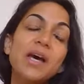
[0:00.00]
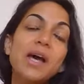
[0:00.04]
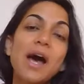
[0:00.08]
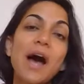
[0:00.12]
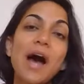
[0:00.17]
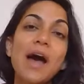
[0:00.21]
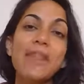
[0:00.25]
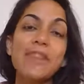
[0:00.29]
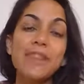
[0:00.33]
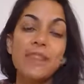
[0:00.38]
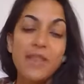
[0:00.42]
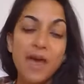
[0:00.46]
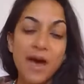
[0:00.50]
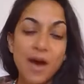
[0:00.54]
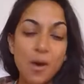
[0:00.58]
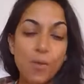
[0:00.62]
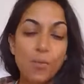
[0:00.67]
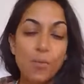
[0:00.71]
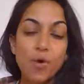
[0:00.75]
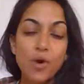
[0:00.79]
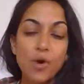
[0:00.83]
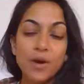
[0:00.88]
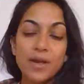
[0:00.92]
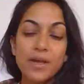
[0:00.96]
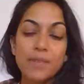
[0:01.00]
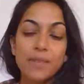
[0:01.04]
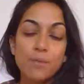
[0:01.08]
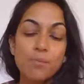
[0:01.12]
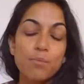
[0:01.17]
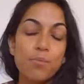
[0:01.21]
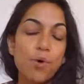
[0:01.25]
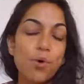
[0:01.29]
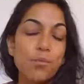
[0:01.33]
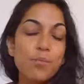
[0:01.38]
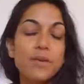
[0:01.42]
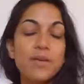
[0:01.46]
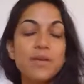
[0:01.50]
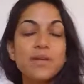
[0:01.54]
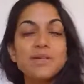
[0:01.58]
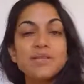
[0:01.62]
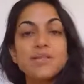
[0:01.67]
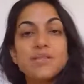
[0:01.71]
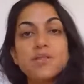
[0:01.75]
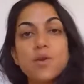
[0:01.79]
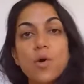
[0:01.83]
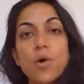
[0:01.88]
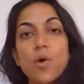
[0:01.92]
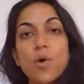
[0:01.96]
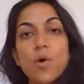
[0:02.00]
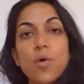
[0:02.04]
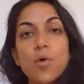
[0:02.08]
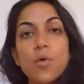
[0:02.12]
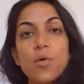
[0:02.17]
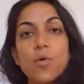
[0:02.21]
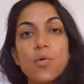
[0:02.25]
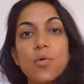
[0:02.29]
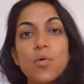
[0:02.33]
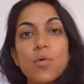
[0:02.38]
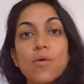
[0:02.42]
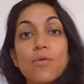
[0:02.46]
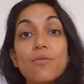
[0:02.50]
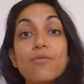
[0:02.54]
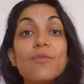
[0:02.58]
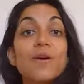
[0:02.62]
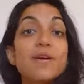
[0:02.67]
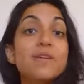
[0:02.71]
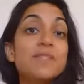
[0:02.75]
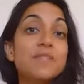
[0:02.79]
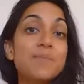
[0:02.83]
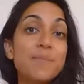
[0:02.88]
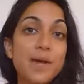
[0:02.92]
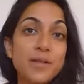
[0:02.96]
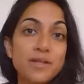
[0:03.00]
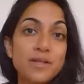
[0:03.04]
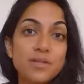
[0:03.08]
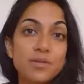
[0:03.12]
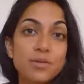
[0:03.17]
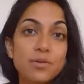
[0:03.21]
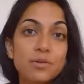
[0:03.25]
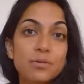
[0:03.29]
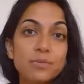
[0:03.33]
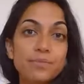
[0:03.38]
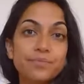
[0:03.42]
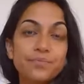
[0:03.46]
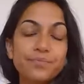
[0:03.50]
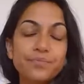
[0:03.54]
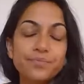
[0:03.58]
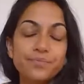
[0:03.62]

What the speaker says: And that work in the moment is so fundamental.